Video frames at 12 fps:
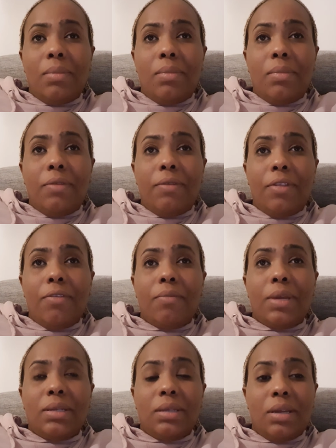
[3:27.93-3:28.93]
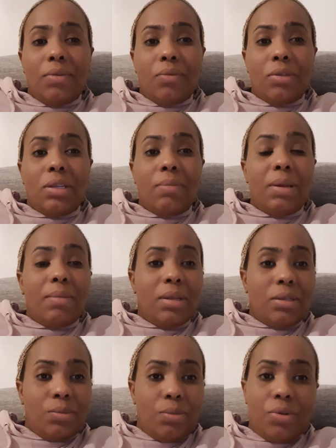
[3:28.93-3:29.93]
the father of my son was a
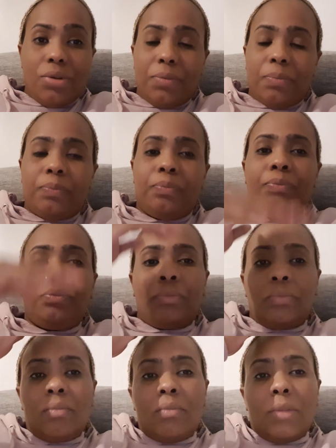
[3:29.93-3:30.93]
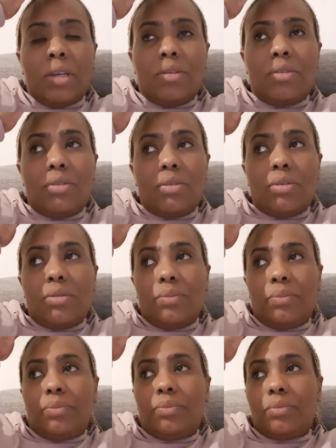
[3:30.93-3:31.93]
mama's boy. So
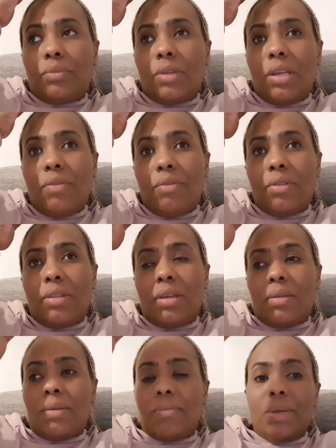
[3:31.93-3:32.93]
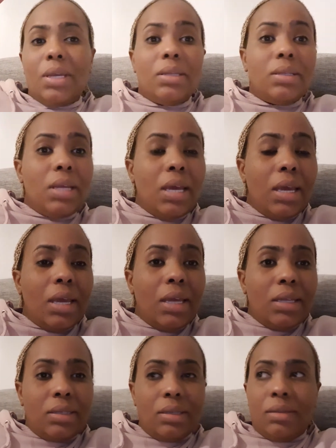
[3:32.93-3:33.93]
everything, the
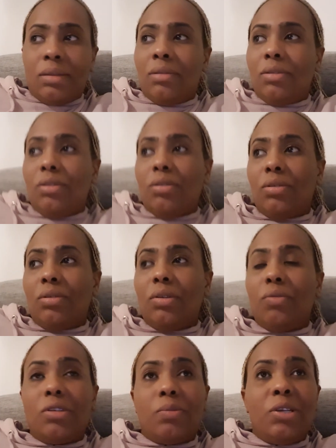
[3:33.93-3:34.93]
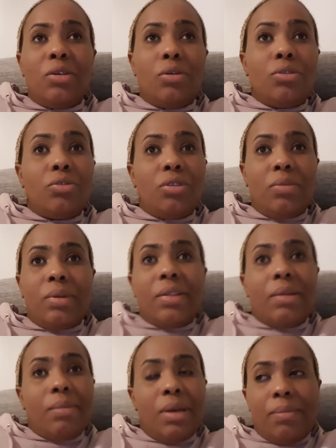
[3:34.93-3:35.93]
business, so he was being controlled by the
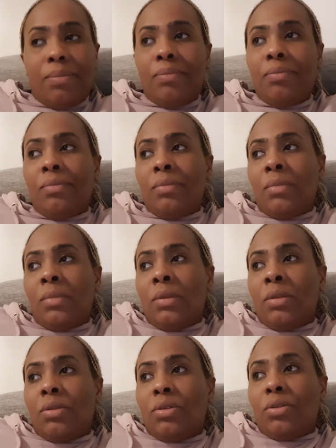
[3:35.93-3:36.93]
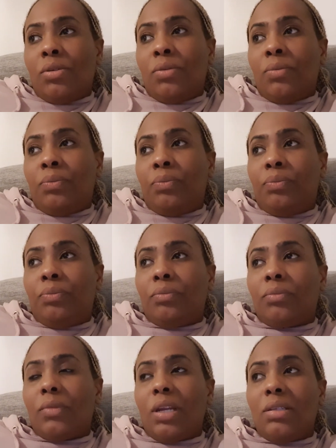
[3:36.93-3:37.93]
mom. So
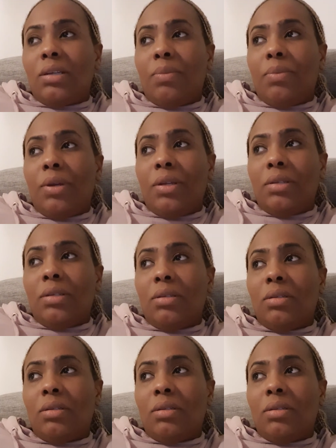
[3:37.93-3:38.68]
at a point,